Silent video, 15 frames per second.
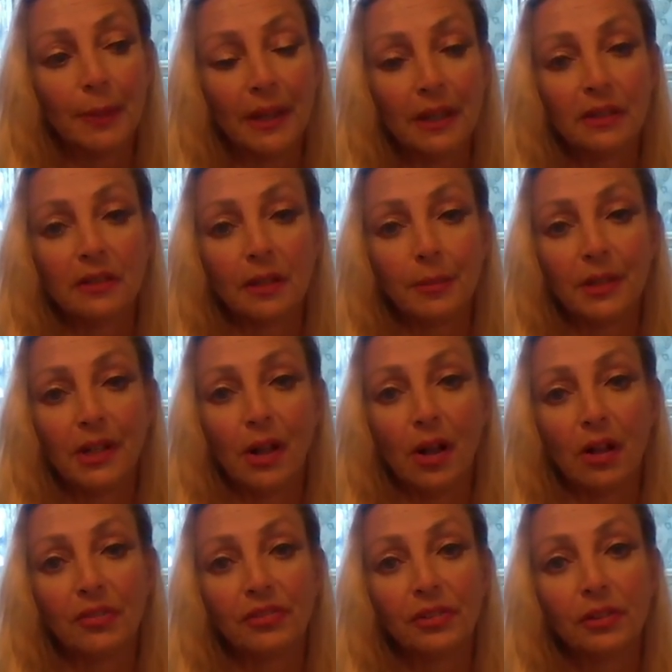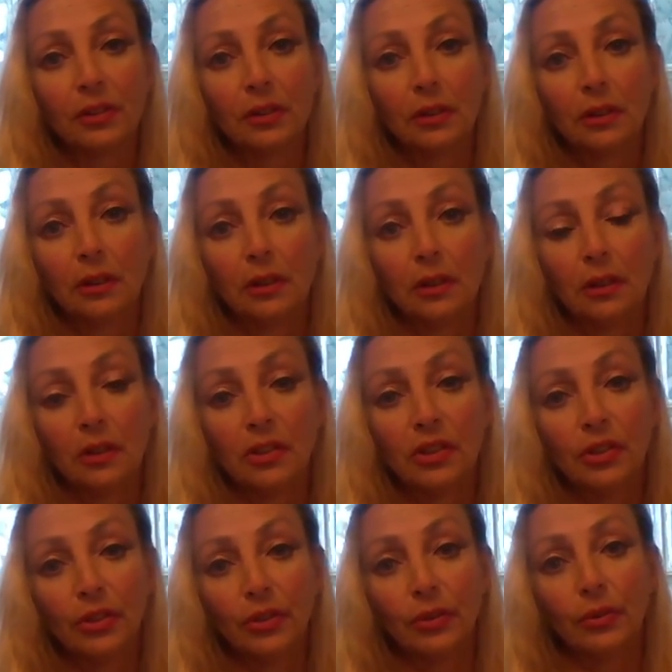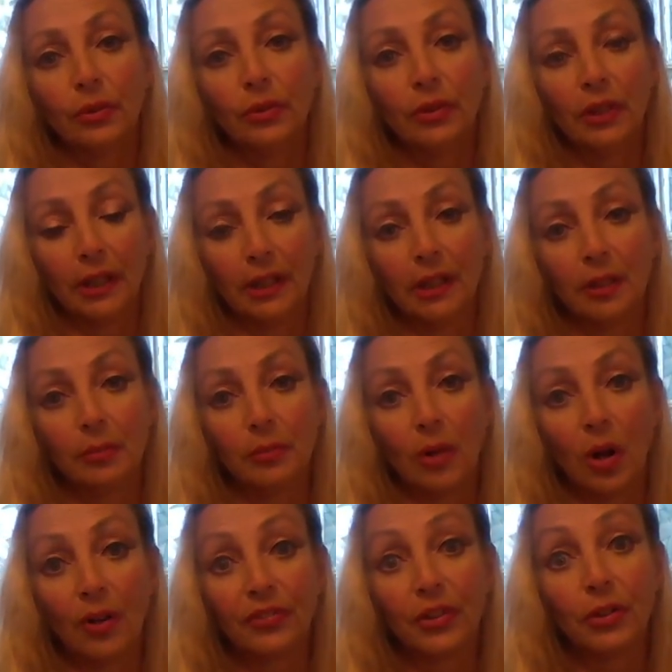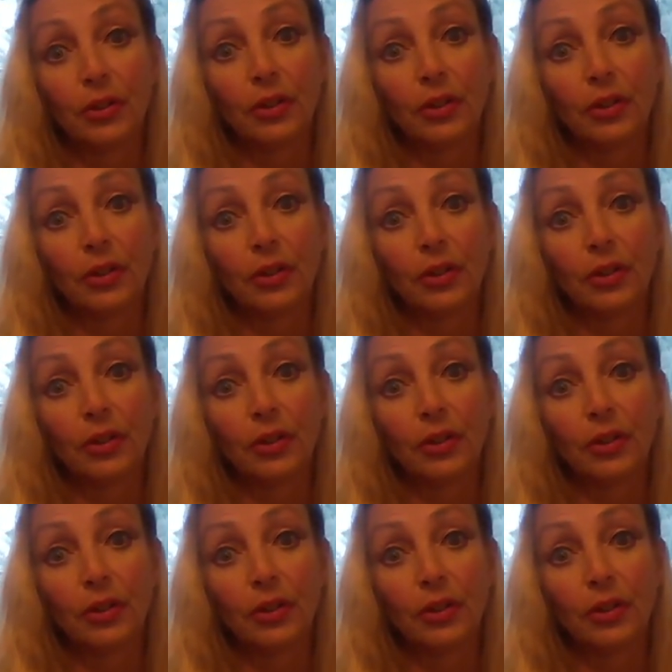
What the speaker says: paid somebody off. to get him off the